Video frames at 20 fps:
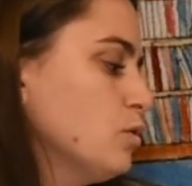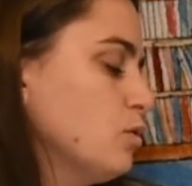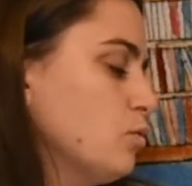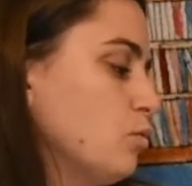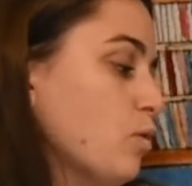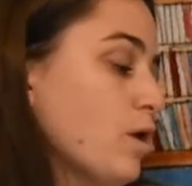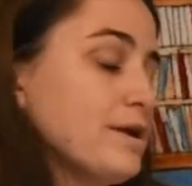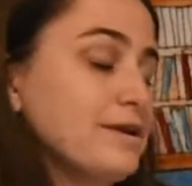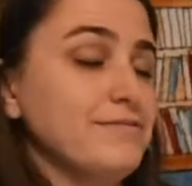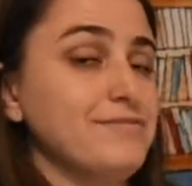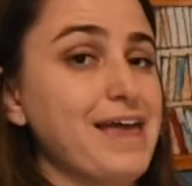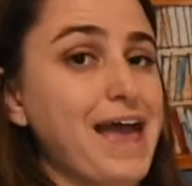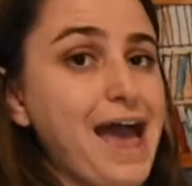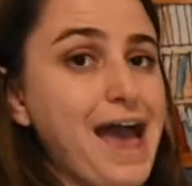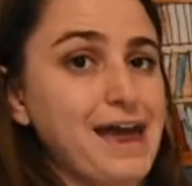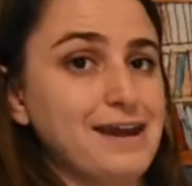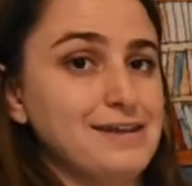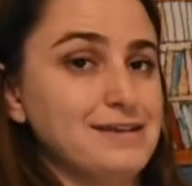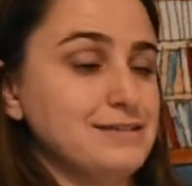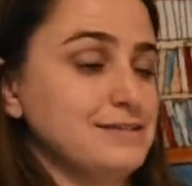one of the
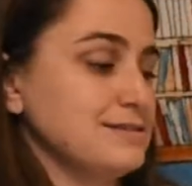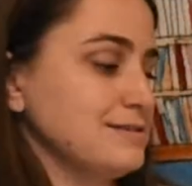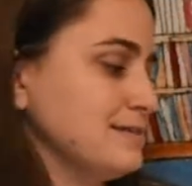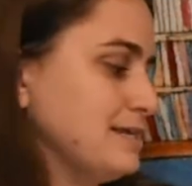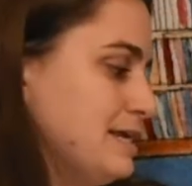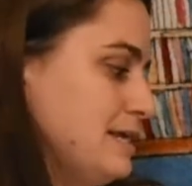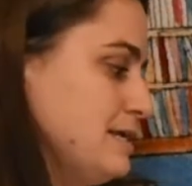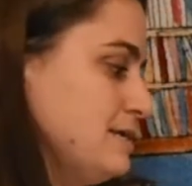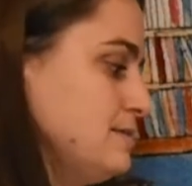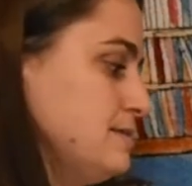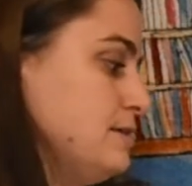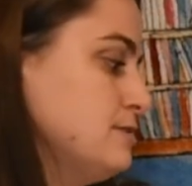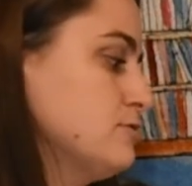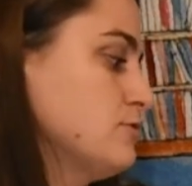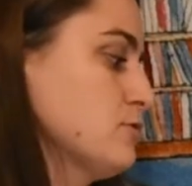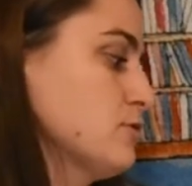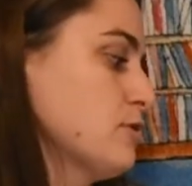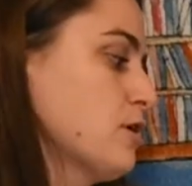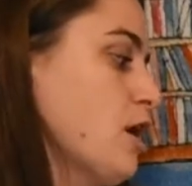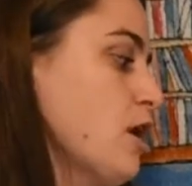add-ins is
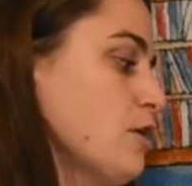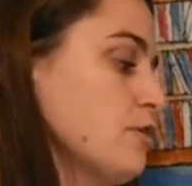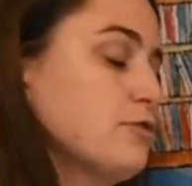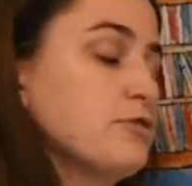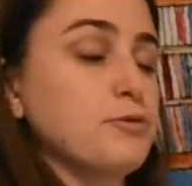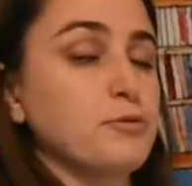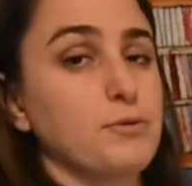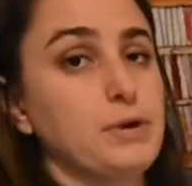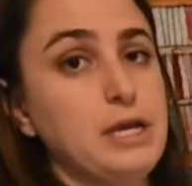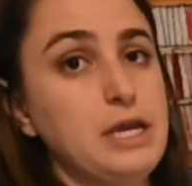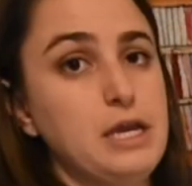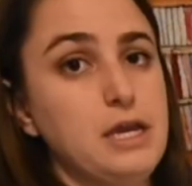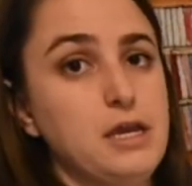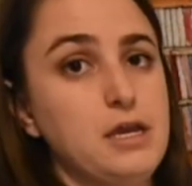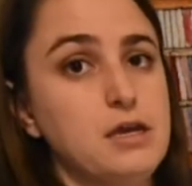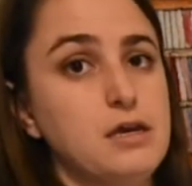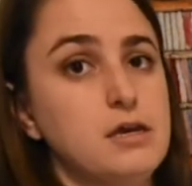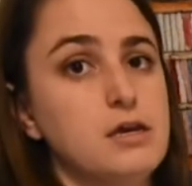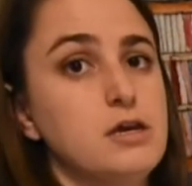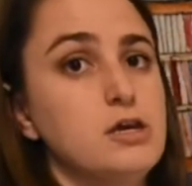either a
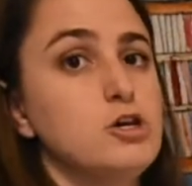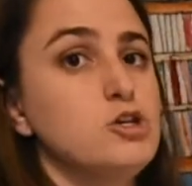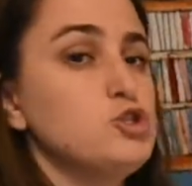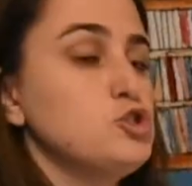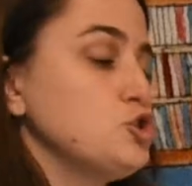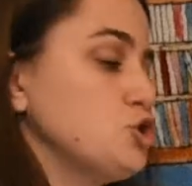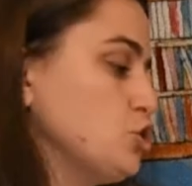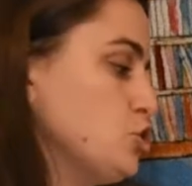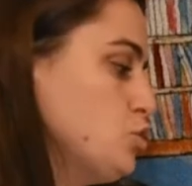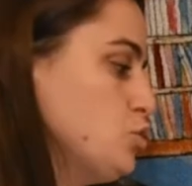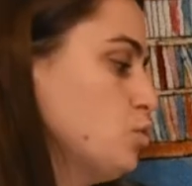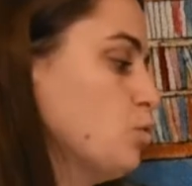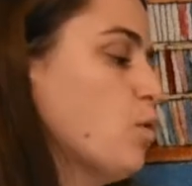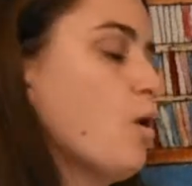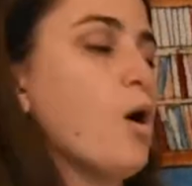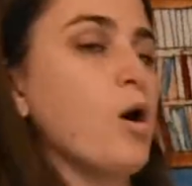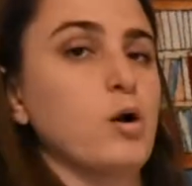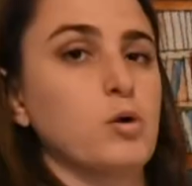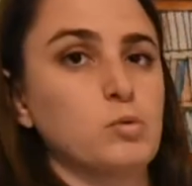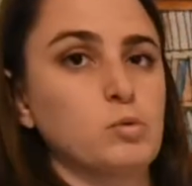3, 2,
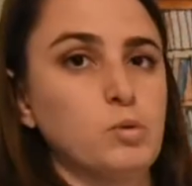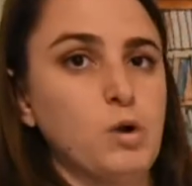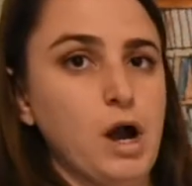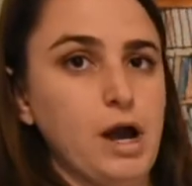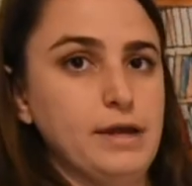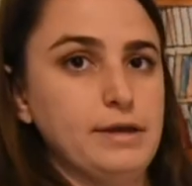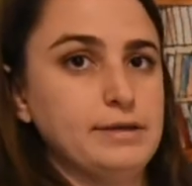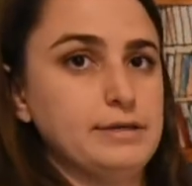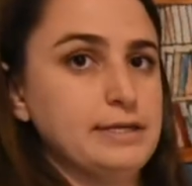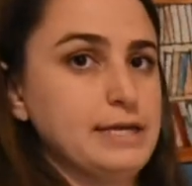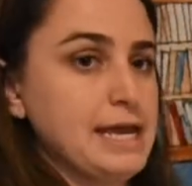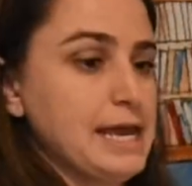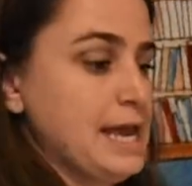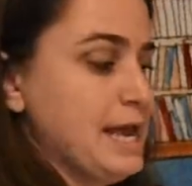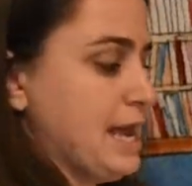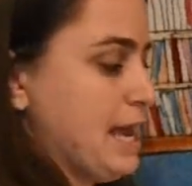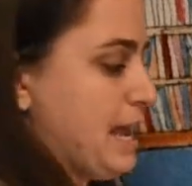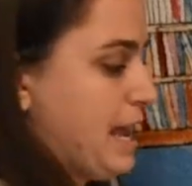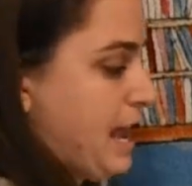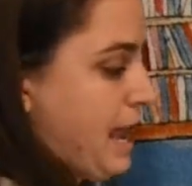or 1.
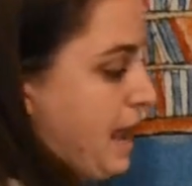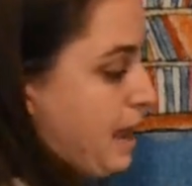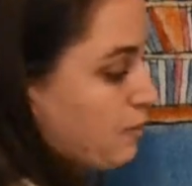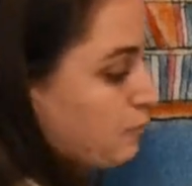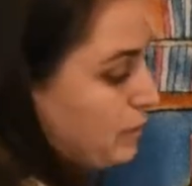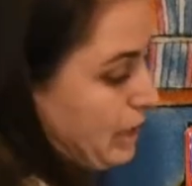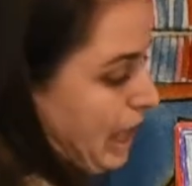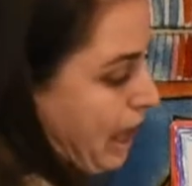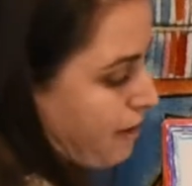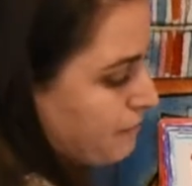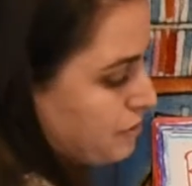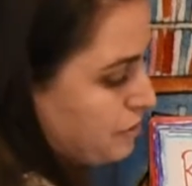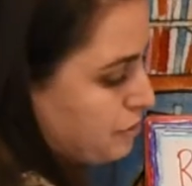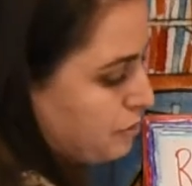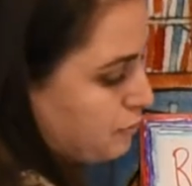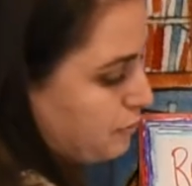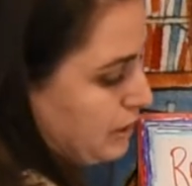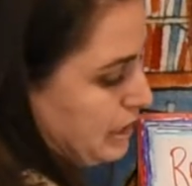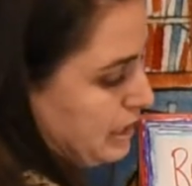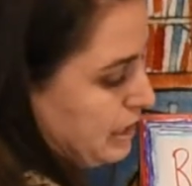And we have a
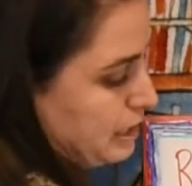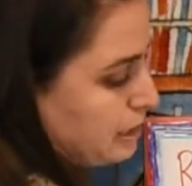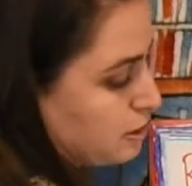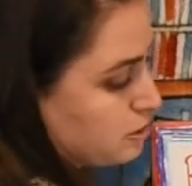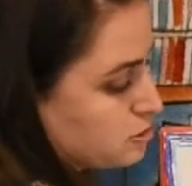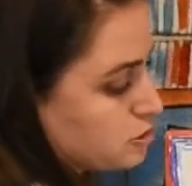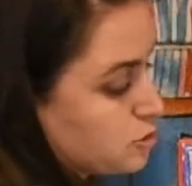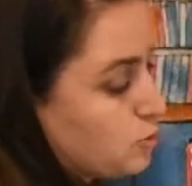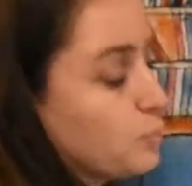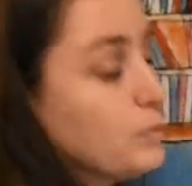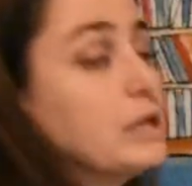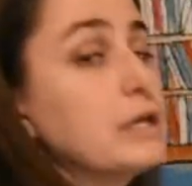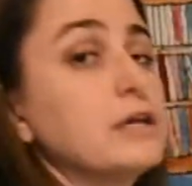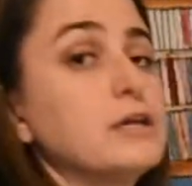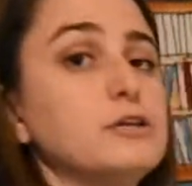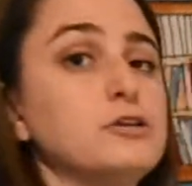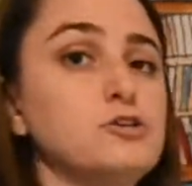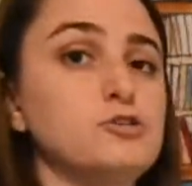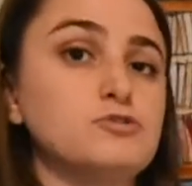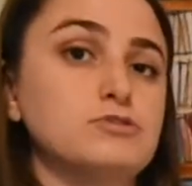3 here, so we can
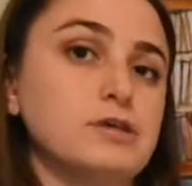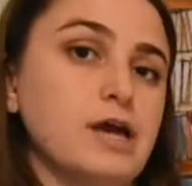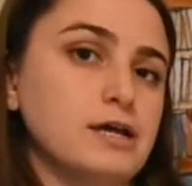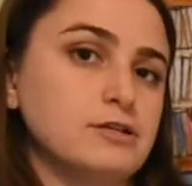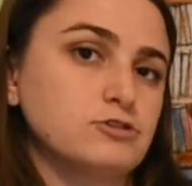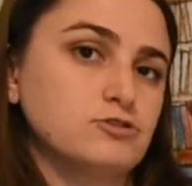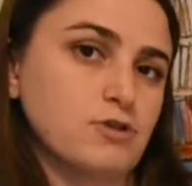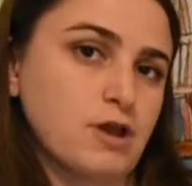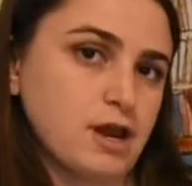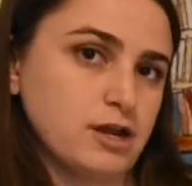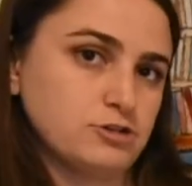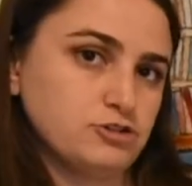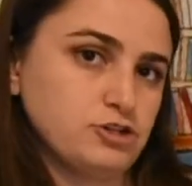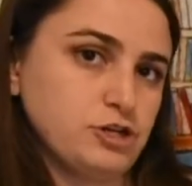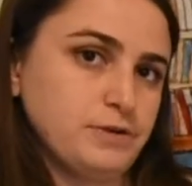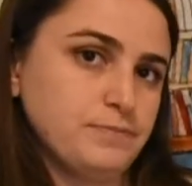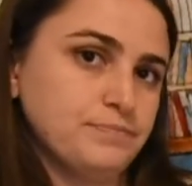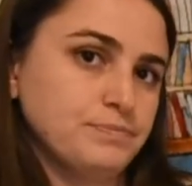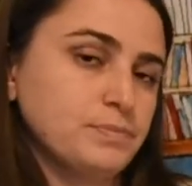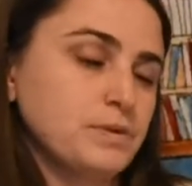use that strategy.
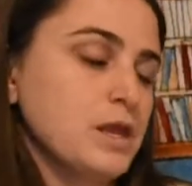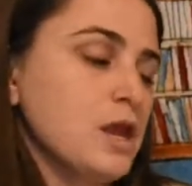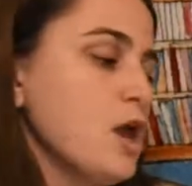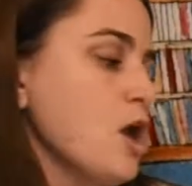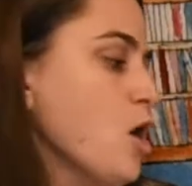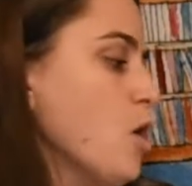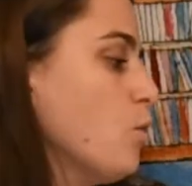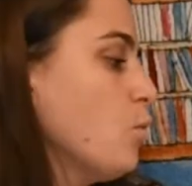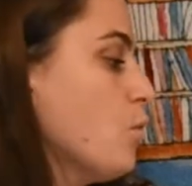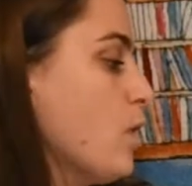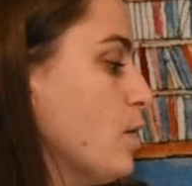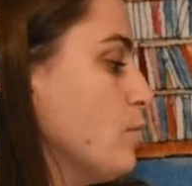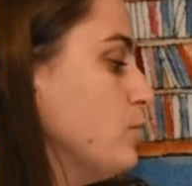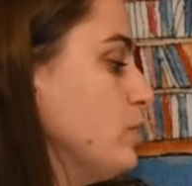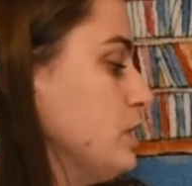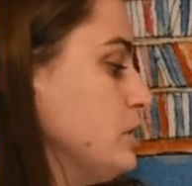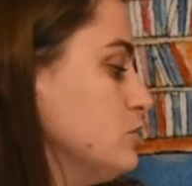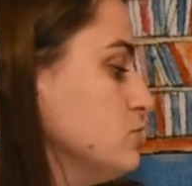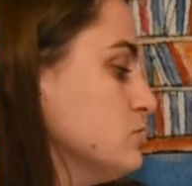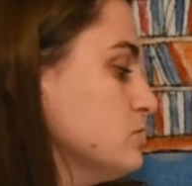When
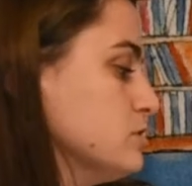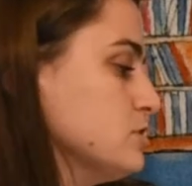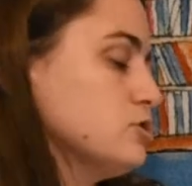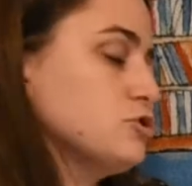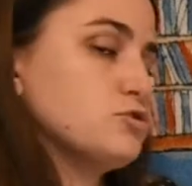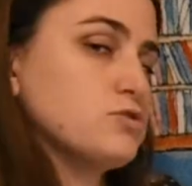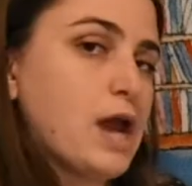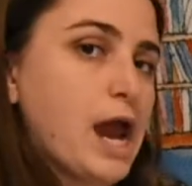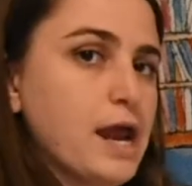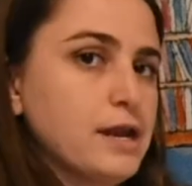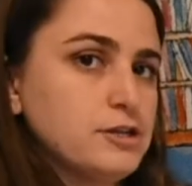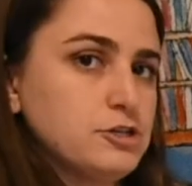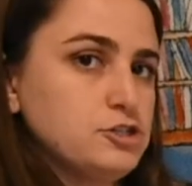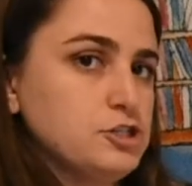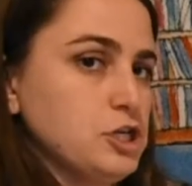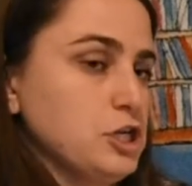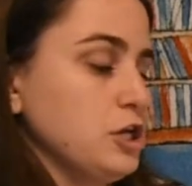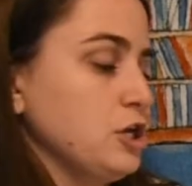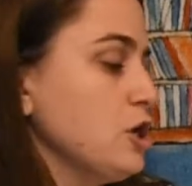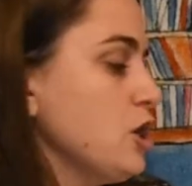we use this
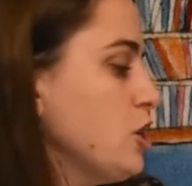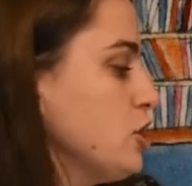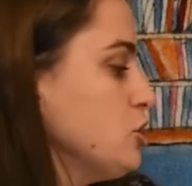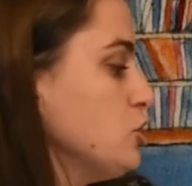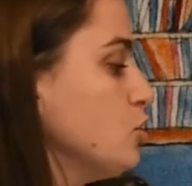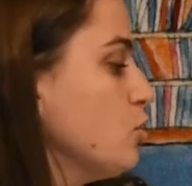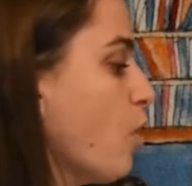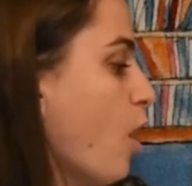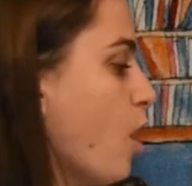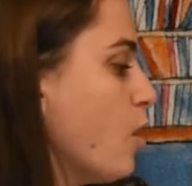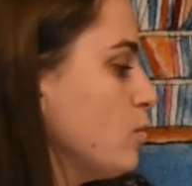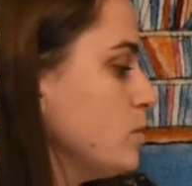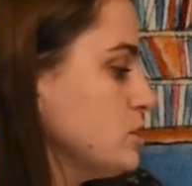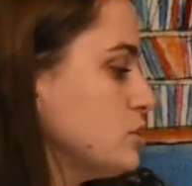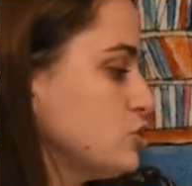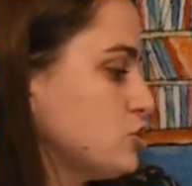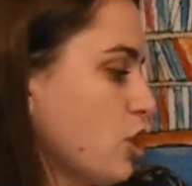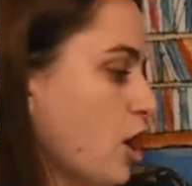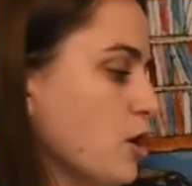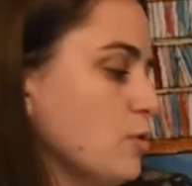strategy, you always
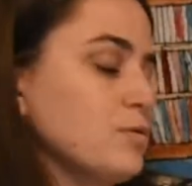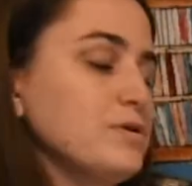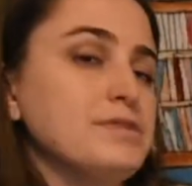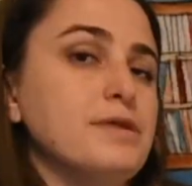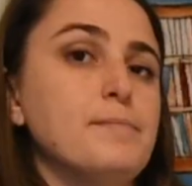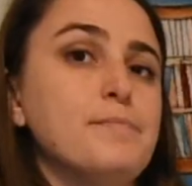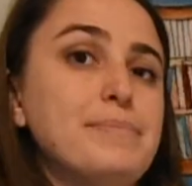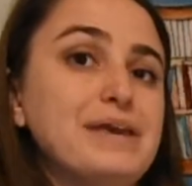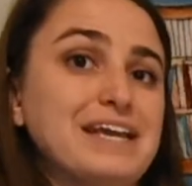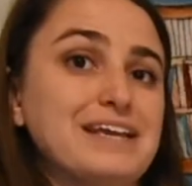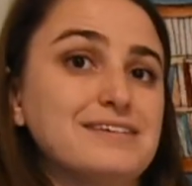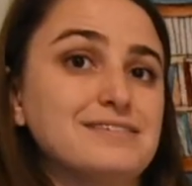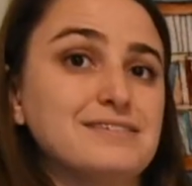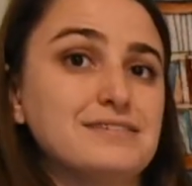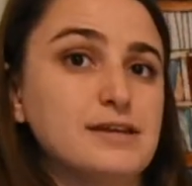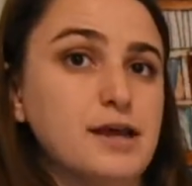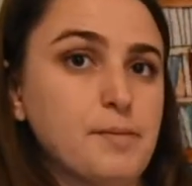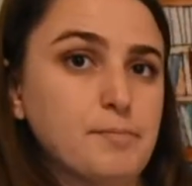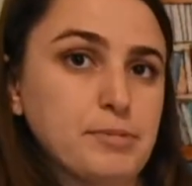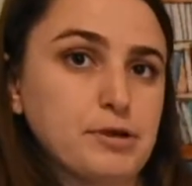start with the
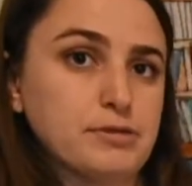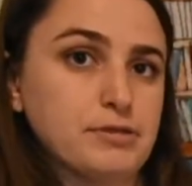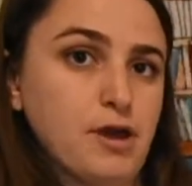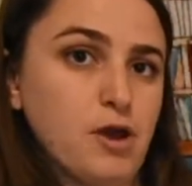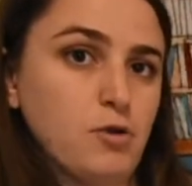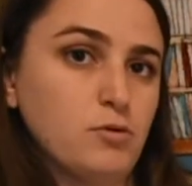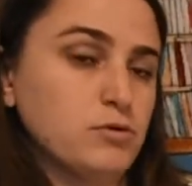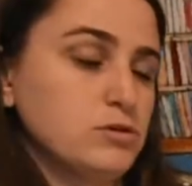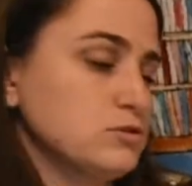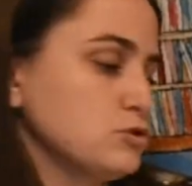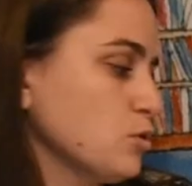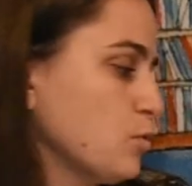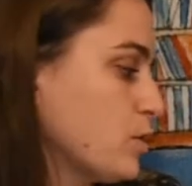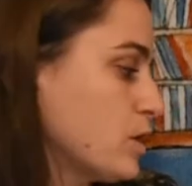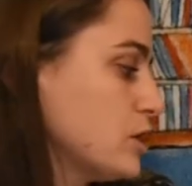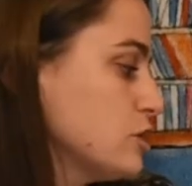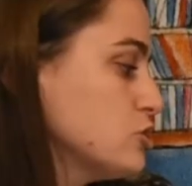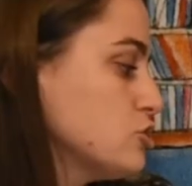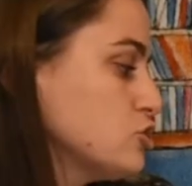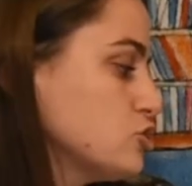biggest number though. So we're
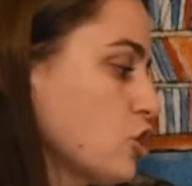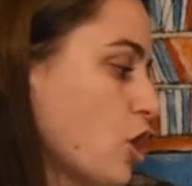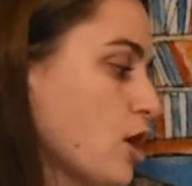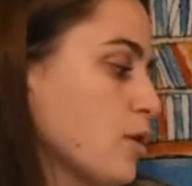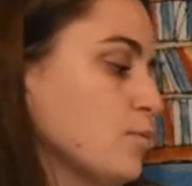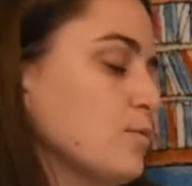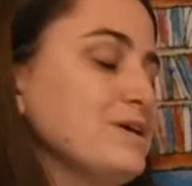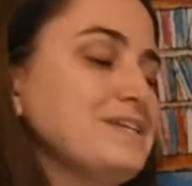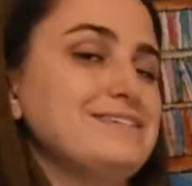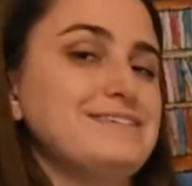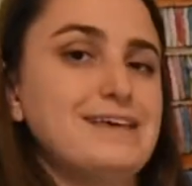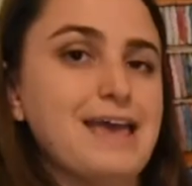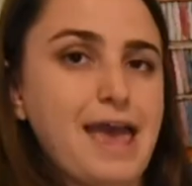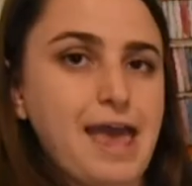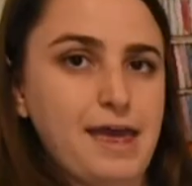going to start with 10.